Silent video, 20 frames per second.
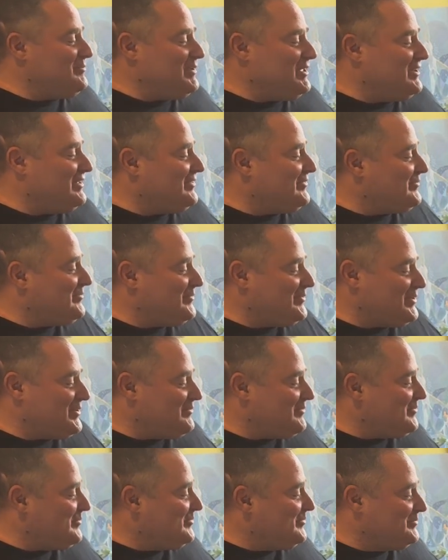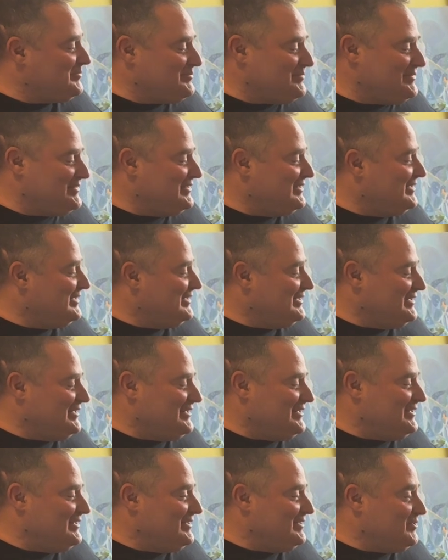minutes, whatever,
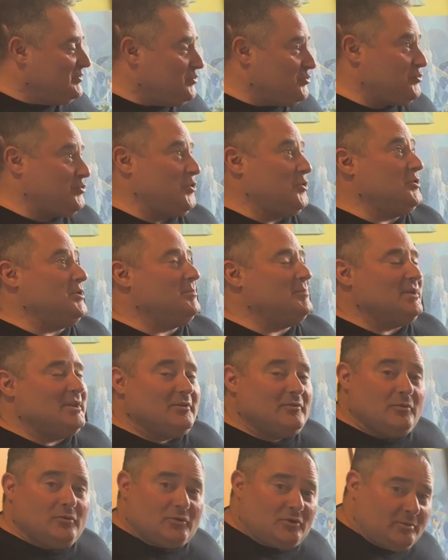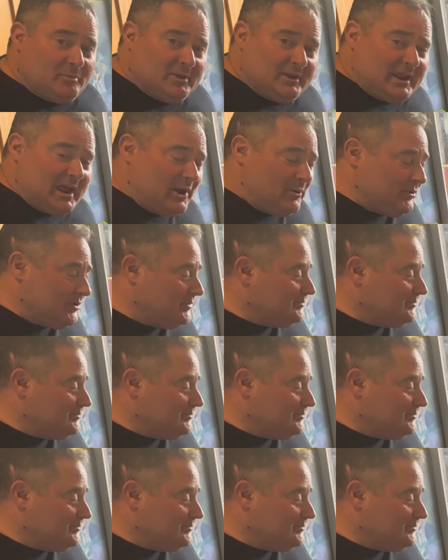30 minutes, could be an hour.